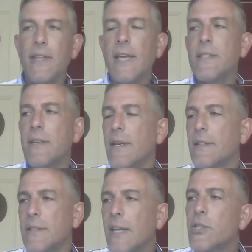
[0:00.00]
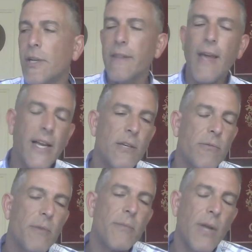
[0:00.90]
that's essentially the
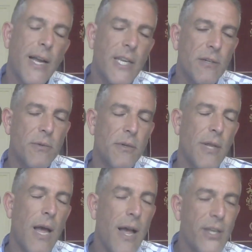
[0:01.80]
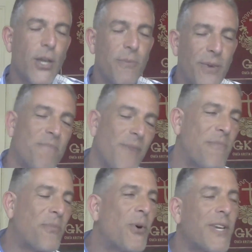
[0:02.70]
argument of
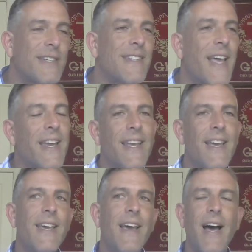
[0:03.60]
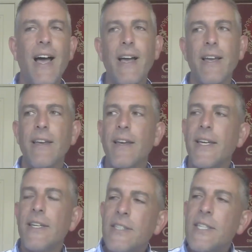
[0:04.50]
my book, is that
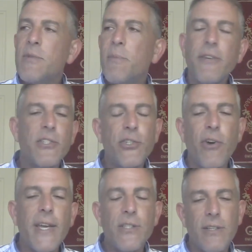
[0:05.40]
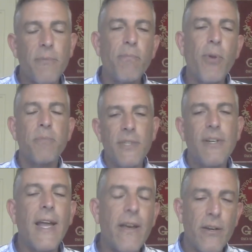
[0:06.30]
he just seems a bit of a stranger that pops in
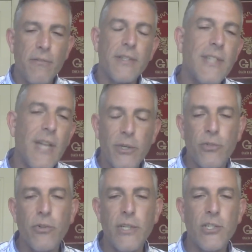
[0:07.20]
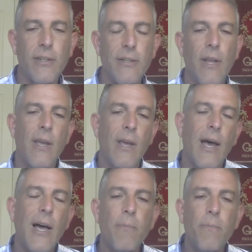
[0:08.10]
and out of the Islamic tradition,
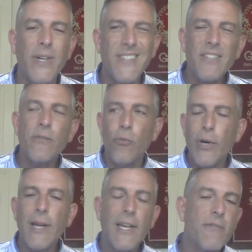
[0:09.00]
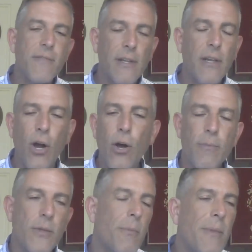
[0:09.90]
but doesn't really feel at home.
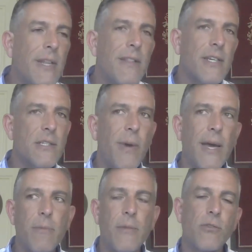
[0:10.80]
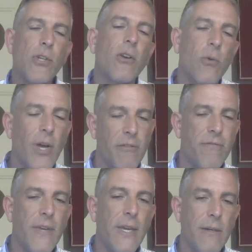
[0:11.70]
There are many things about him that don't quite
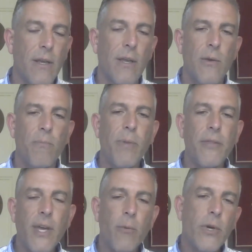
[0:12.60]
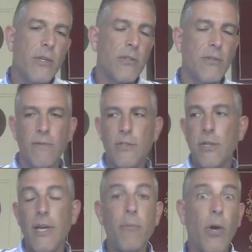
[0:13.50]
fit, but that when you
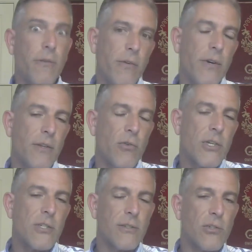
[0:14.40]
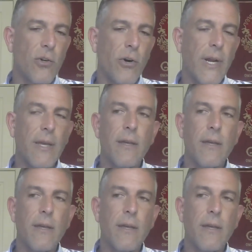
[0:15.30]
slot him over in the Christian story,